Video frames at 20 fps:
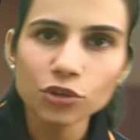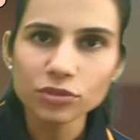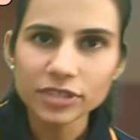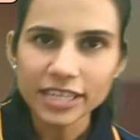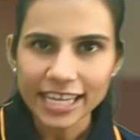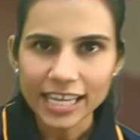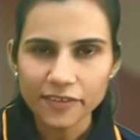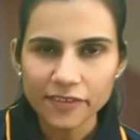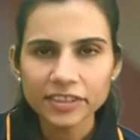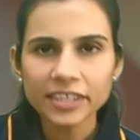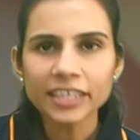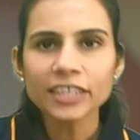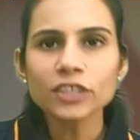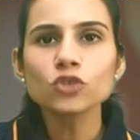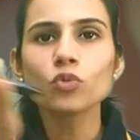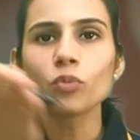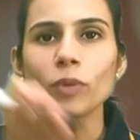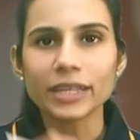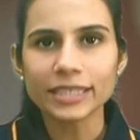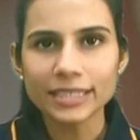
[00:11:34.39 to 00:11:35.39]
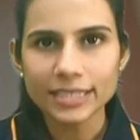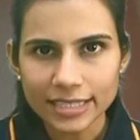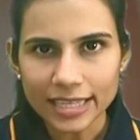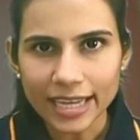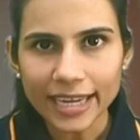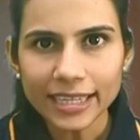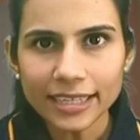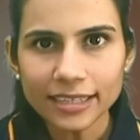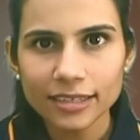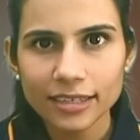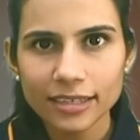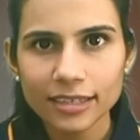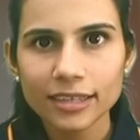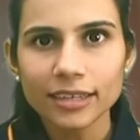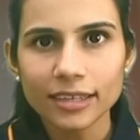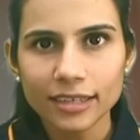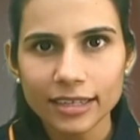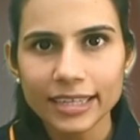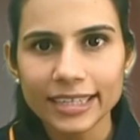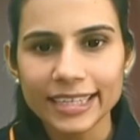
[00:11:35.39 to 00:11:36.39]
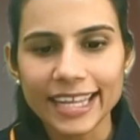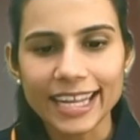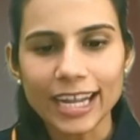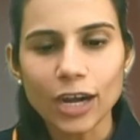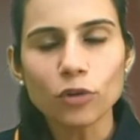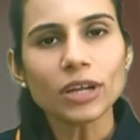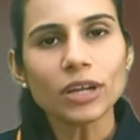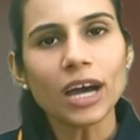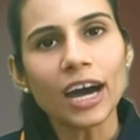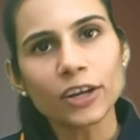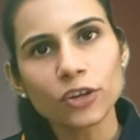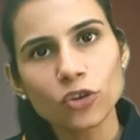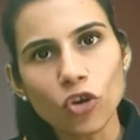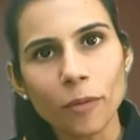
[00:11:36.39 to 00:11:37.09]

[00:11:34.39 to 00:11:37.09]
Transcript: You take everything to one side, take out R